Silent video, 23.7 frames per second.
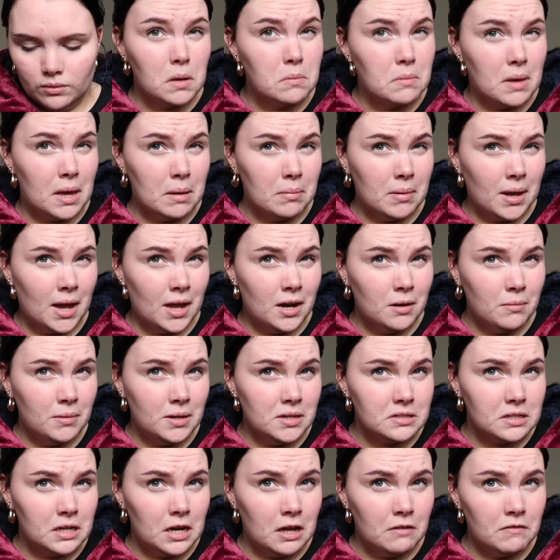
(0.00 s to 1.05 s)
Maybe
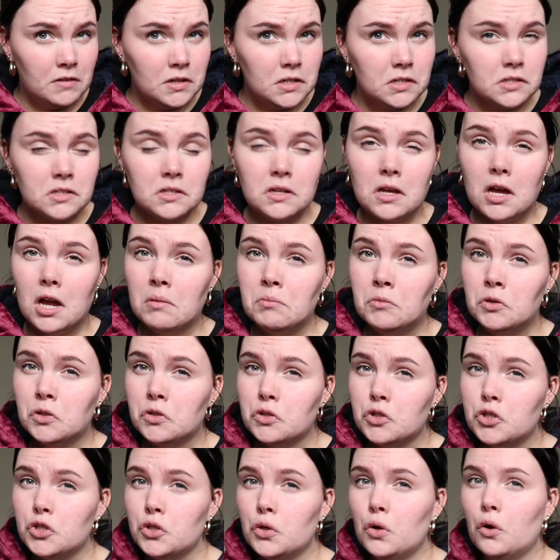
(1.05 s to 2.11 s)
enemies to lovers? I'm not
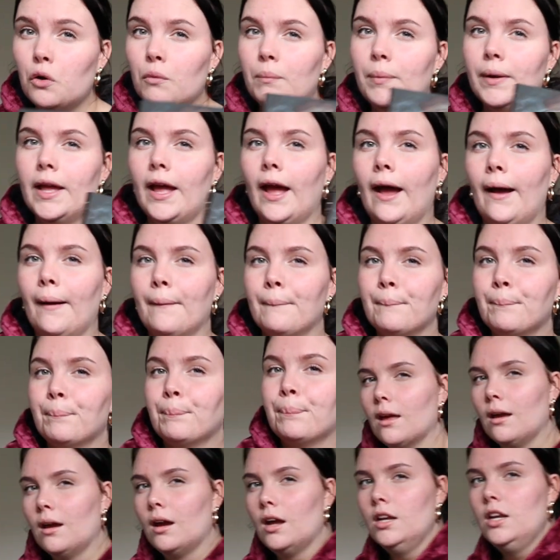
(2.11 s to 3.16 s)
sure, but yeah.
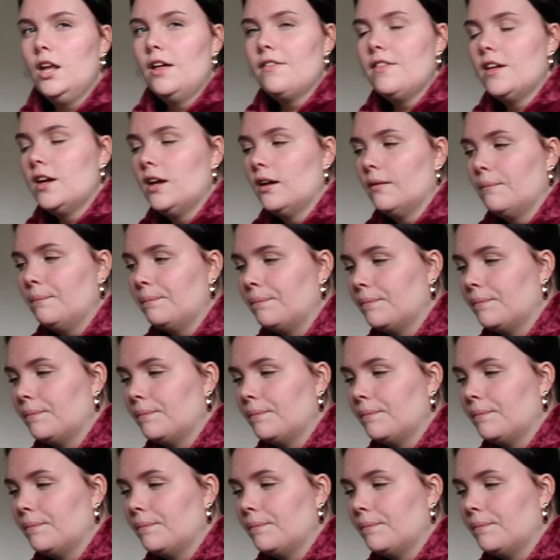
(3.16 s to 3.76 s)
Another